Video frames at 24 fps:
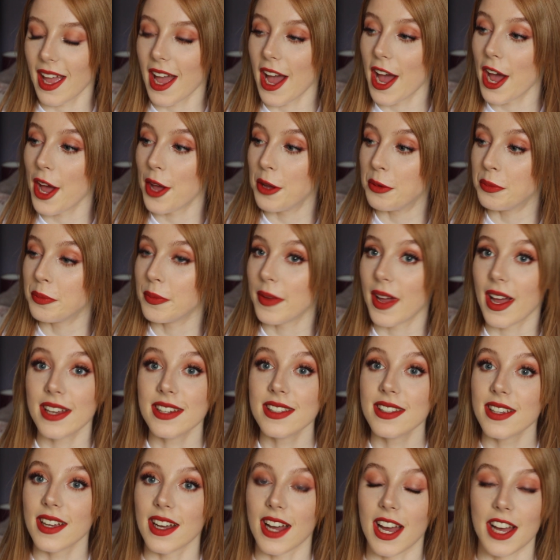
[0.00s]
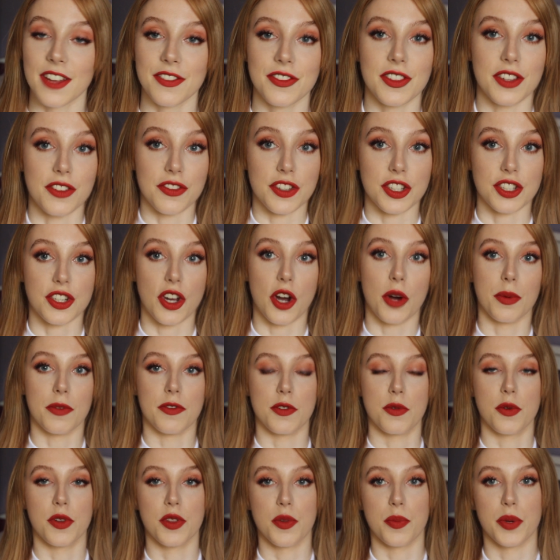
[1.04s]
And the top,
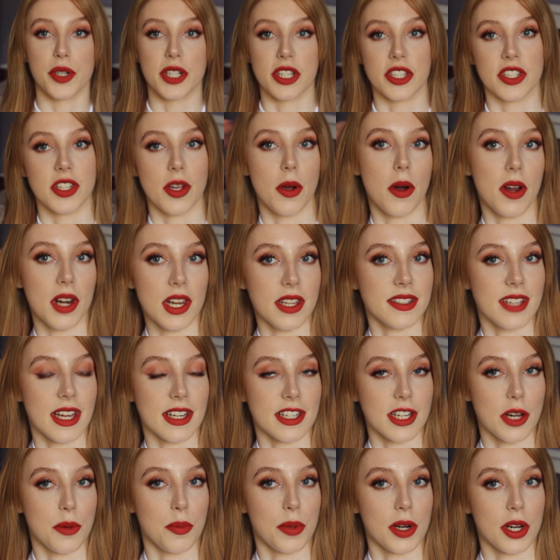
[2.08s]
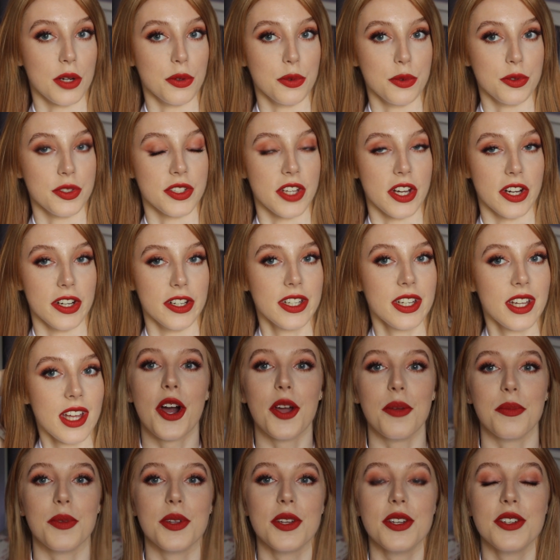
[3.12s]
if you want the bodysuit, I'll list that down below also.
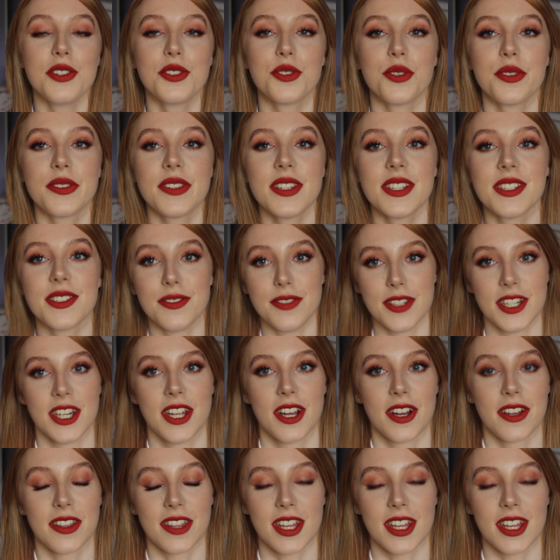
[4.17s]
Hope you enjoyed this video.